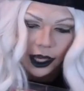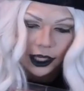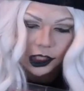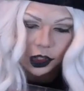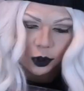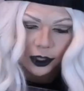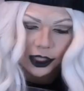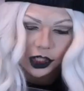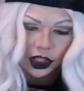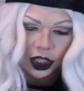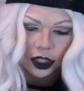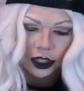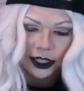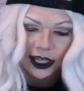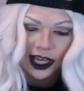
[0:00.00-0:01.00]
Enjoy the
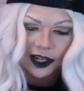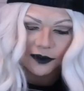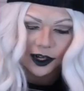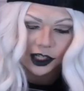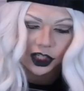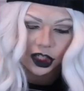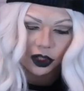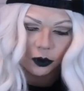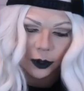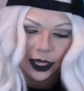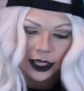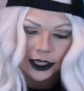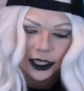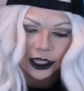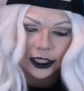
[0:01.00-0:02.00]
journey, adventure
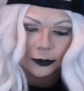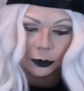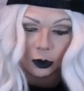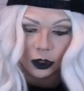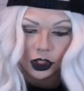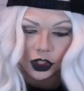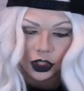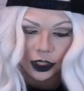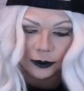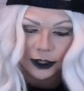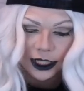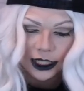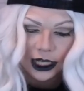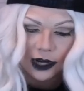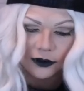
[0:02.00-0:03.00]
awaits, explore, dream,
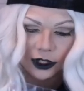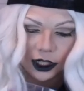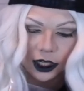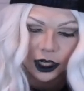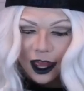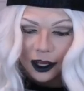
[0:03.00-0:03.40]
discover,